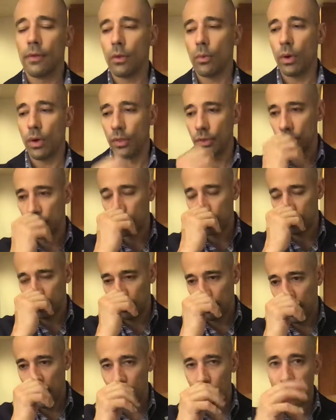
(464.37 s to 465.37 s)
whether it's a
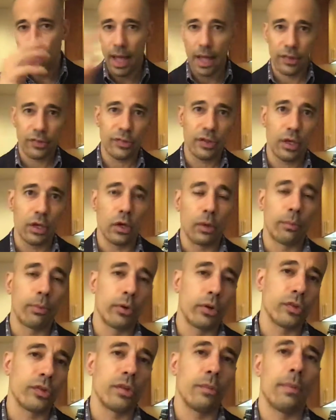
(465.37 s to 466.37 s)
pet passing, a
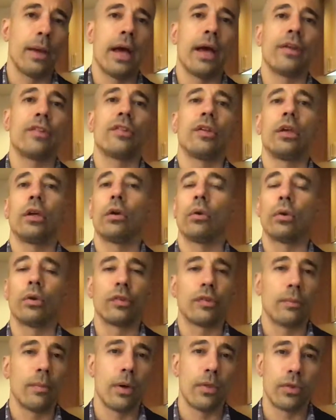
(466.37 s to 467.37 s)
person passing,
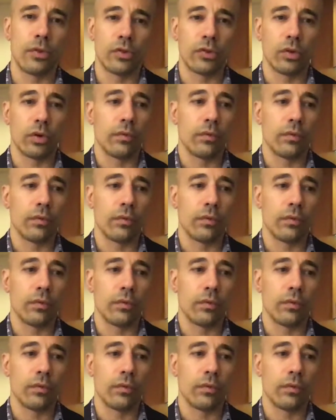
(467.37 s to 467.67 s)
or some other